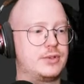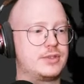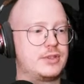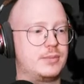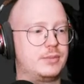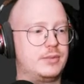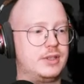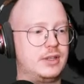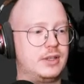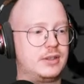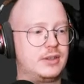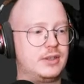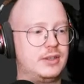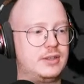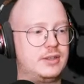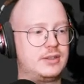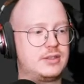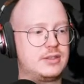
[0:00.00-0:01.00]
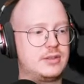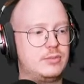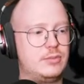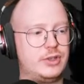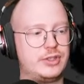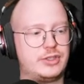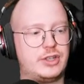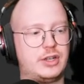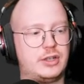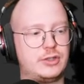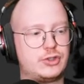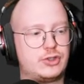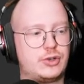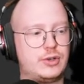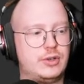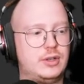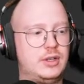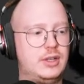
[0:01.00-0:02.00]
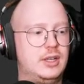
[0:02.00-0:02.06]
something like this. I'm not entirely sure.